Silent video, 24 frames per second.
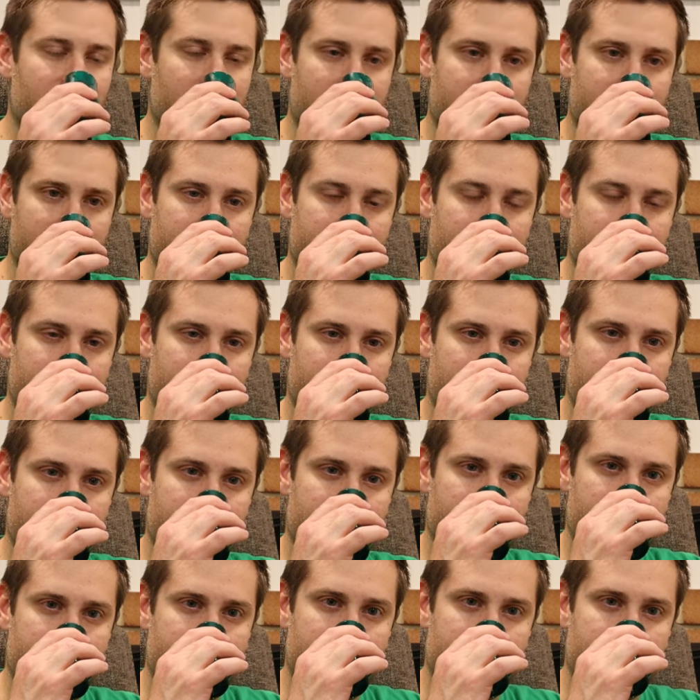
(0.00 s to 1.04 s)

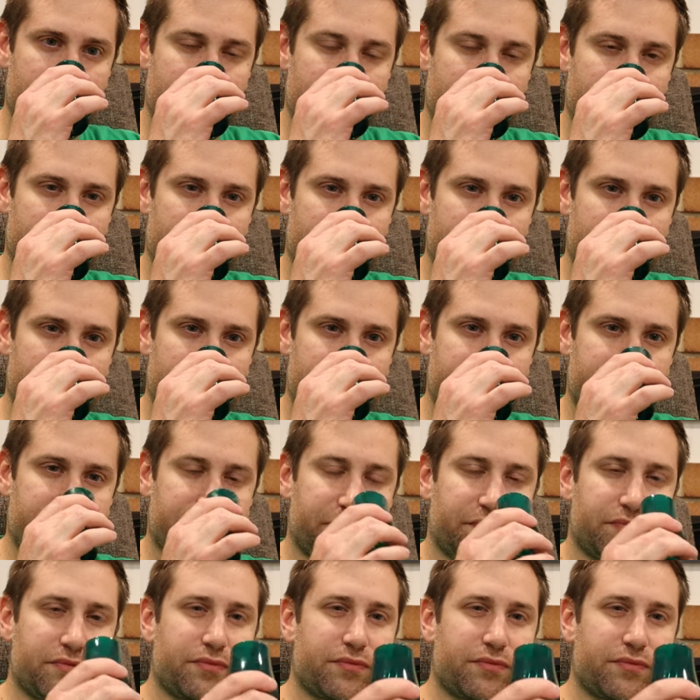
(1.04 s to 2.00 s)
[no speech]